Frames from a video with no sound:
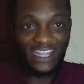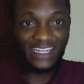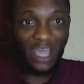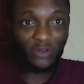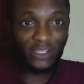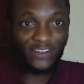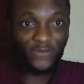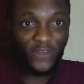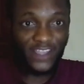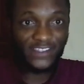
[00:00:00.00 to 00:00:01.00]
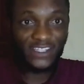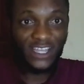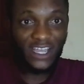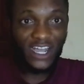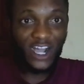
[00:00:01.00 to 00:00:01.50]
Now, this first
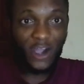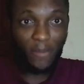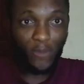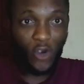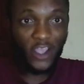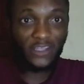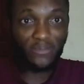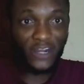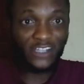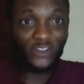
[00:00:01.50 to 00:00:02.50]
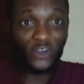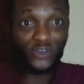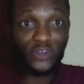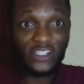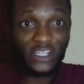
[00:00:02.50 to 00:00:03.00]
um, point brings
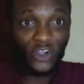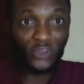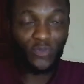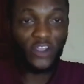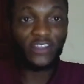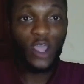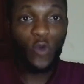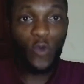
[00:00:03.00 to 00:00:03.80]
us to the second point.